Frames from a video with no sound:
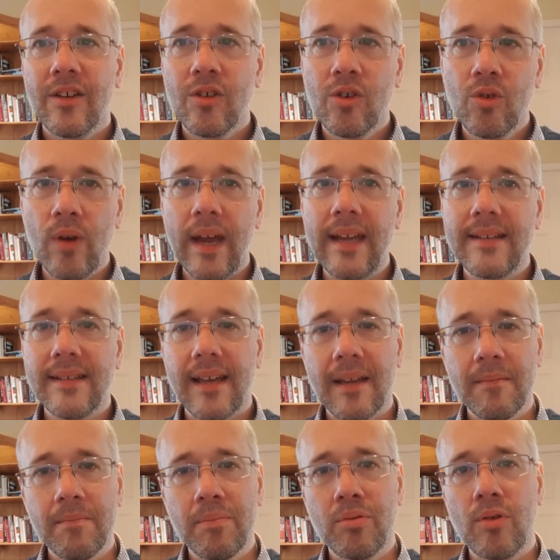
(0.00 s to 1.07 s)
great
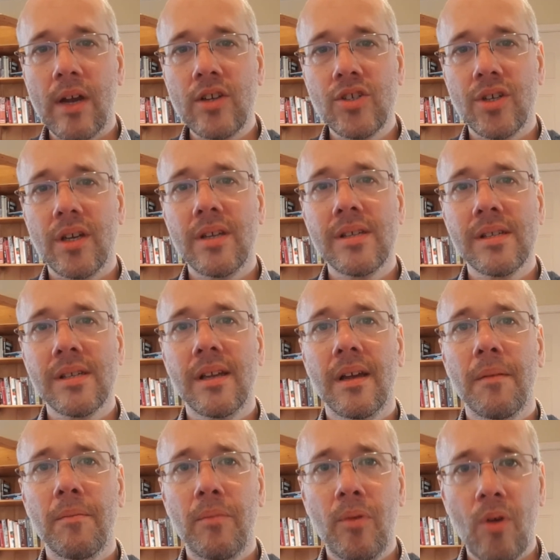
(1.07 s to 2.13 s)
and precious
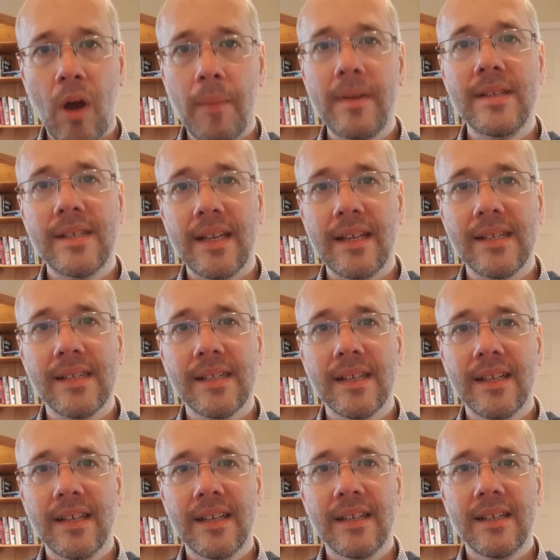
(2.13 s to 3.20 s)
promises,
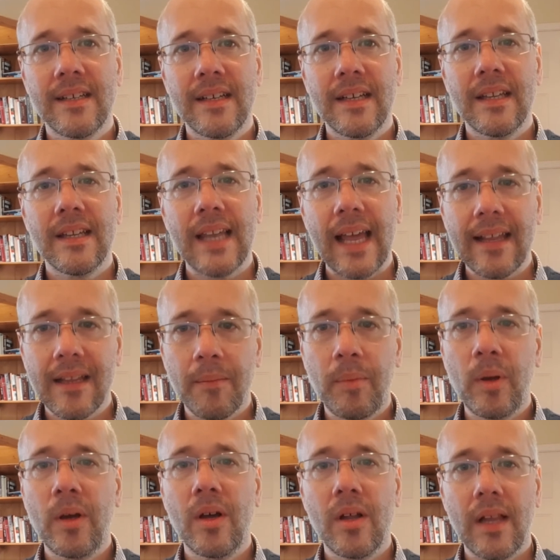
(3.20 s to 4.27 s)
like the
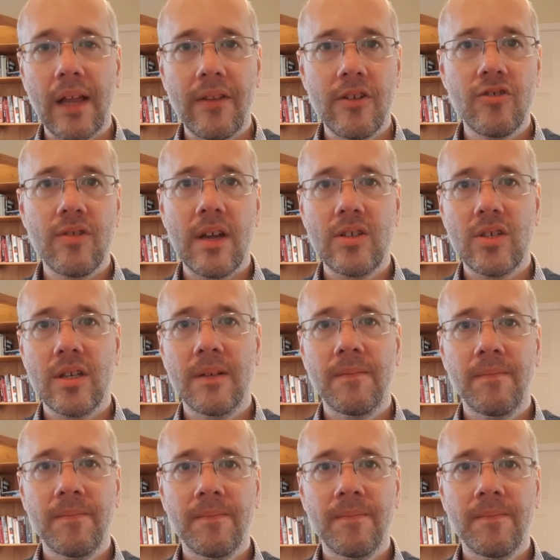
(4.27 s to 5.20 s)
pearl and the treasure.